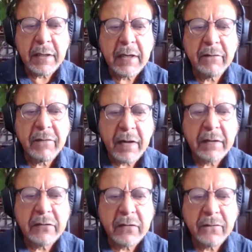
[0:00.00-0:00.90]
take
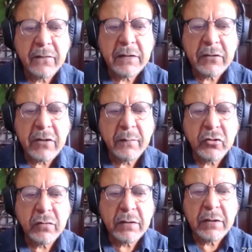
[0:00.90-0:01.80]
advantage of this
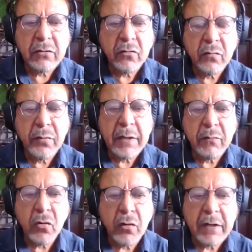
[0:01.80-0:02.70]
opportunity to
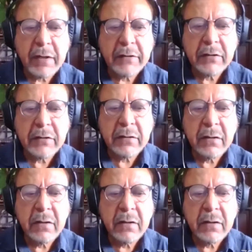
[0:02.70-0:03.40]
bring more attention